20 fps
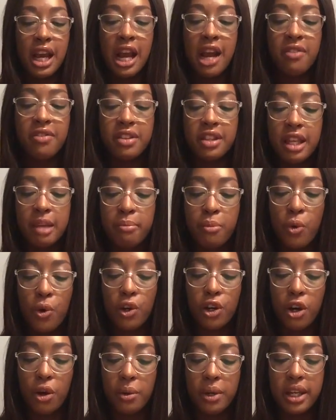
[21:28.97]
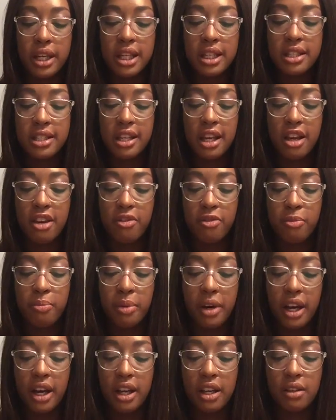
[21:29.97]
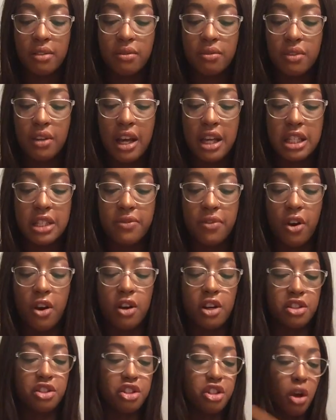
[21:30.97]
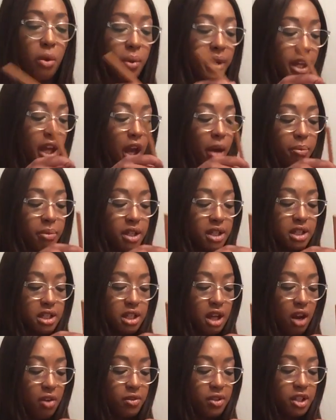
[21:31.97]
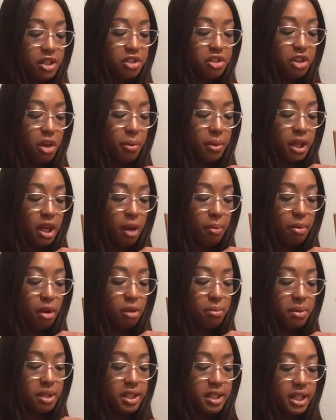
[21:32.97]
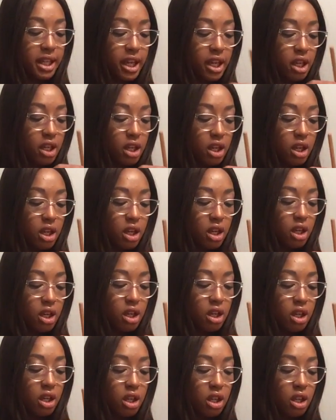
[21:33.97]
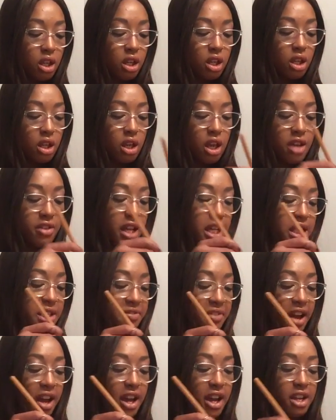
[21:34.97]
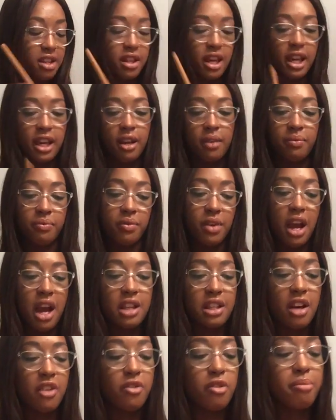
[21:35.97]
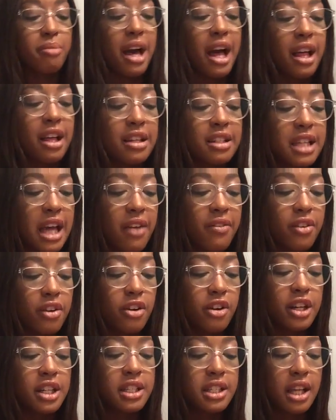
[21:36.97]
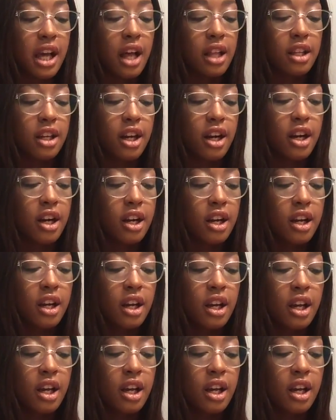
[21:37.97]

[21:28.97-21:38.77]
everything more cohesive. But as far as showing up, it's not really showing up on my skin. And that's fine. Like, I love when palettes have a crease color.